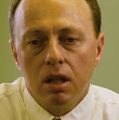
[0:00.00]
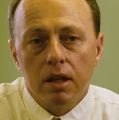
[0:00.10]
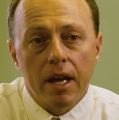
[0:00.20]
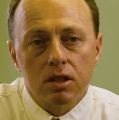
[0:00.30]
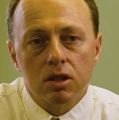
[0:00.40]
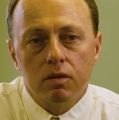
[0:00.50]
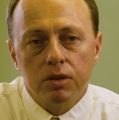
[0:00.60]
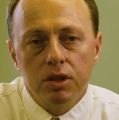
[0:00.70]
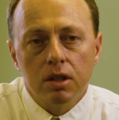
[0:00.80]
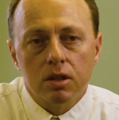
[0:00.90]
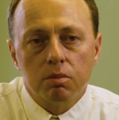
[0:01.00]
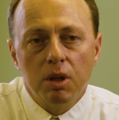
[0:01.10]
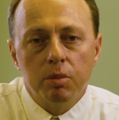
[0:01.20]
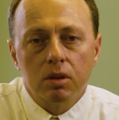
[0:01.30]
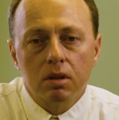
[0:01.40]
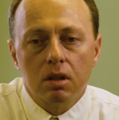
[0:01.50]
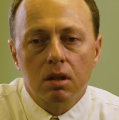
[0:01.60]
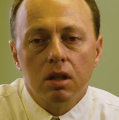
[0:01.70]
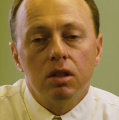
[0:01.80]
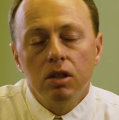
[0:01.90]
last several years. People
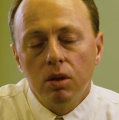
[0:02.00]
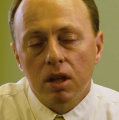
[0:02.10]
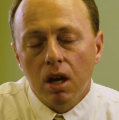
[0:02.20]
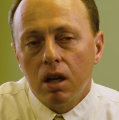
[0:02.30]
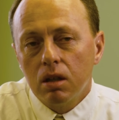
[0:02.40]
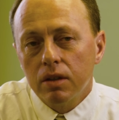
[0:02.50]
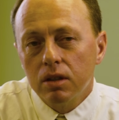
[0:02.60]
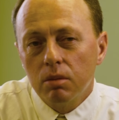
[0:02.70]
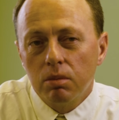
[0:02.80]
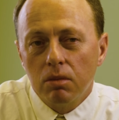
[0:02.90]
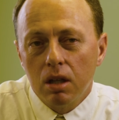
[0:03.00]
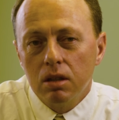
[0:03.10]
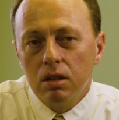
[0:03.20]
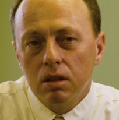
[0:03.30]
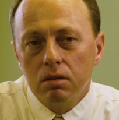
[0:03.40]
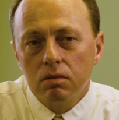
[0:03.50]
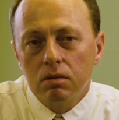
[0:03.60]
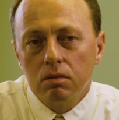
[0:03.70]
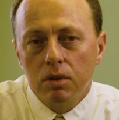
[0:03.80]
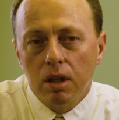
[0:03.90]
continue to call on
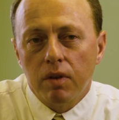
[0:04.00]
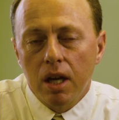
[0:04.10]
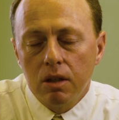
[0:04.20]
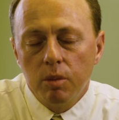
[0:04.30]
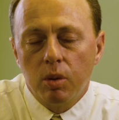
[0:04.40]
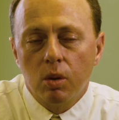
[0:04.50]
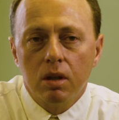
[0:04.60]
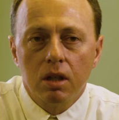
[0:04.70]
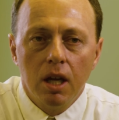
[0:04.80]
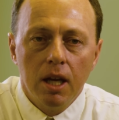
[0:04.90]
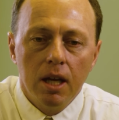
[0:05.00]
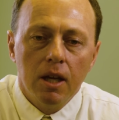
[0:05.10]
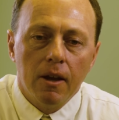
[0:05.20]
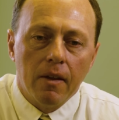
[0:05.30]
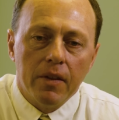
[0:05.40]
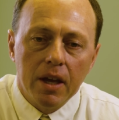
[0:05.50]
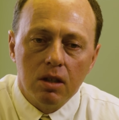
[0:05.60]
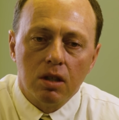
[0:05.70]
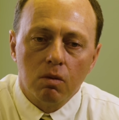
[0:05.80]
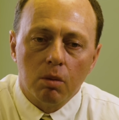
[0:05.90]
when they find the report, and they in
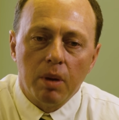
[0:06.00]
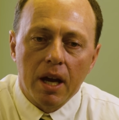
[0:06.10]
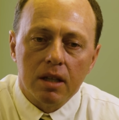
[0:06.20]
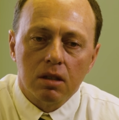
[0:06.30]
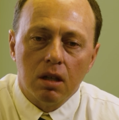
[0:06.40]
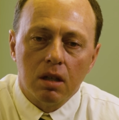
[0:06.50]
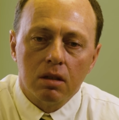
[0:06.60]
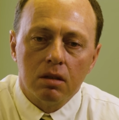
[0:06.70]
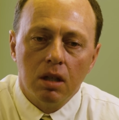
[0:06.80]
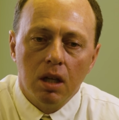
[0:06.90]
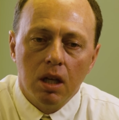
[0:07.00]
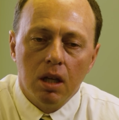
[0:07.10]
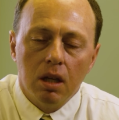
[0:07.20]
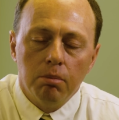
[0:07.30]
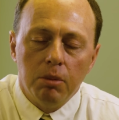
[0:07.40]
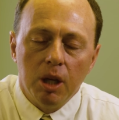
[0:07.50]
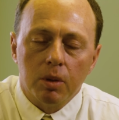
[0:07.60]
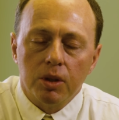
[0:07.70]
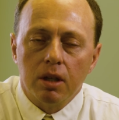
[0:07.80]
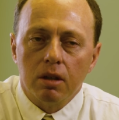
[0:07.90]
turn will pass on
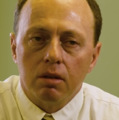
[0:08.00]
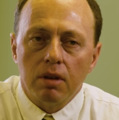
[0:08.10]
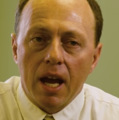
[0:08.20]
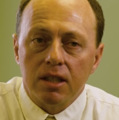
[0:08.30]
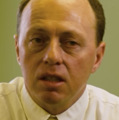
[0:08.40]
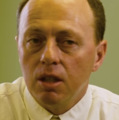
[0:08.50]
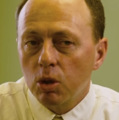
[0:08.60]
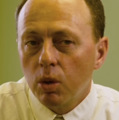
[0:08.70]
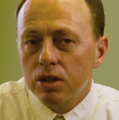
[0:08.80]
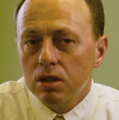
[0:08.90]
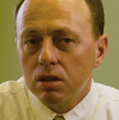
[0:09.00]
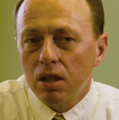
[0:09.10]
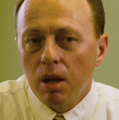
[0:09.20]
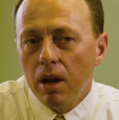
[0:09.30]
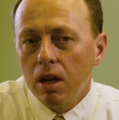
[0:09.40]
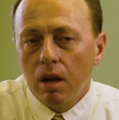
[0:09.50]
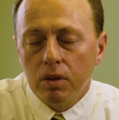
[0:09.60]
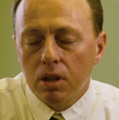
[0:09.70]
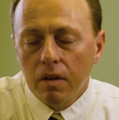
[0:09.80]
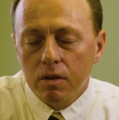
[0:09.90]
people that are asking them questions that they may not
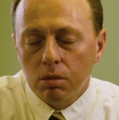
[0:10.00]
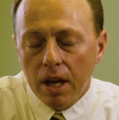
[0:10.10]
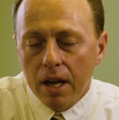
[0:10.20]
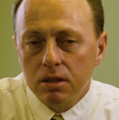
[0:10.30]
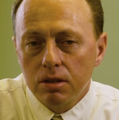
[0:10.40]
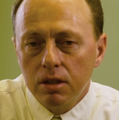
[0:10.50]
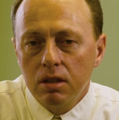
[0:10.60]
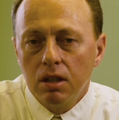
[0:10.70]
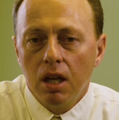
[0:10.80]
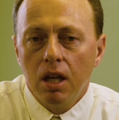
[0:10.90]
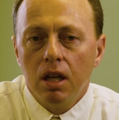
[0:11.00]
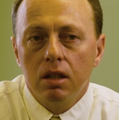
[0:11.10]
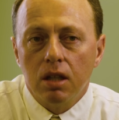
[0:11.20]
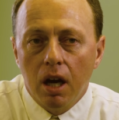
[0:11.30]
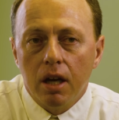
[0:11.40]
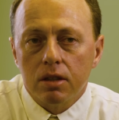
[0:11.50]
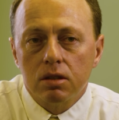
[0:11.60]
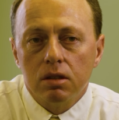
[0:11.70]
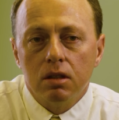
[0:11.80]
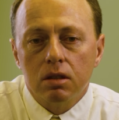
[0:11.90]
feel comfortable answering to
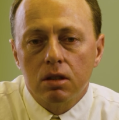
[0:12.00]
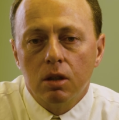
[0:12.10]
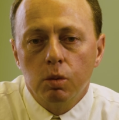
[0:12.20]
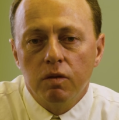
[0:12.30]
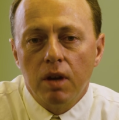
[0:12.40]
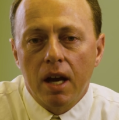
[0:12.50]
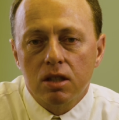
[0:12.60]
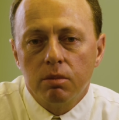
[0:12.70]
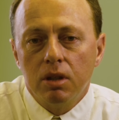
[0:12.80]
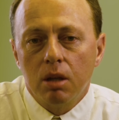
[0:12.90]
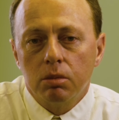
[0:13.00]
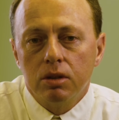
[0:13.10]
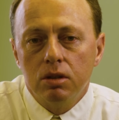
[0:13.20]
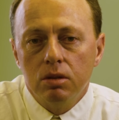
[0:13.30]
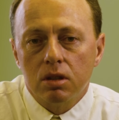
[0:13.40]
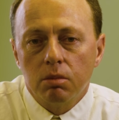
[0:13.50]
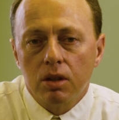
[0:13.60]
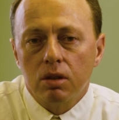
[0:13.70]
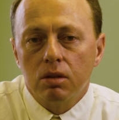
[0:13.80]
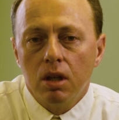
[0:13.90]
us. And so we've actually been able to do some
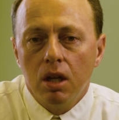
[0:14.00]
other